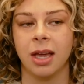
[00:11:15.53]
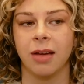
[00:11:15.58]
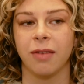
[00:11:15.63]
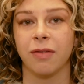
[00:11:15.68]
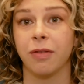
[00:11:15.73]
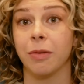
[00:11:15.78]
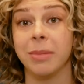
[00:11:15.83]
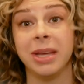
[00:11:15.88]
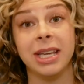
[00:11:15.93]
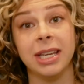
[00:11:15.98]

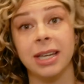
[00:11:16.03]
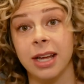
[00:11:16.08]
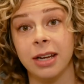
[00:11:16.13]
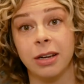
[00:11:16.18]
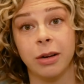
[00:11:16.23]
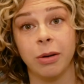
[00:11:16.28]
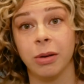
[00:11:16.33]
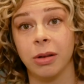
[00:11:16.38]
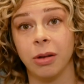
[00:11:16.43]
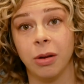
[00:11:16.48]
for me, and I
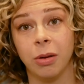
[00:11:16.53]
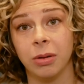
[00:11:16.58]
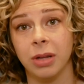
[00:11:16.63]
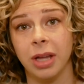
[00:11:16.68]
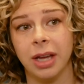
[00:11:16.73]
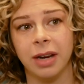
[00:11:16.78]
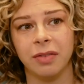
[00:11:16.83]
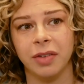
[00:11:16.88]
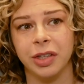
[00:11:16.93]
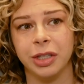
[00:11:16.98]
know a whole
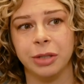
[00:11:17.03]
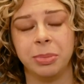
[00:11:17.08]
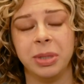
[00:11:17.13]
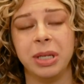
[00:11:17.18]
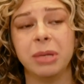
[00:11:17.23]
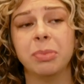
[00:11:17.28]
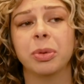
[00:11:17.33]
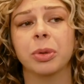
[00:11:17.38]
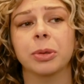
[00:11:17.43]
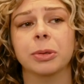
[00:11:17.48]
lot of other
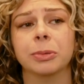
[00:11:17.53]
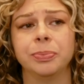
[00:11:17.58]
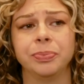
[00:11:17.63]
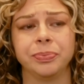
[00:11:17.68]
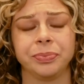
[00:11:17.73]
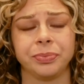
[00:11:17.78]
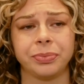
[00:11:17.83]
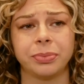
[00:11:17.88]
people,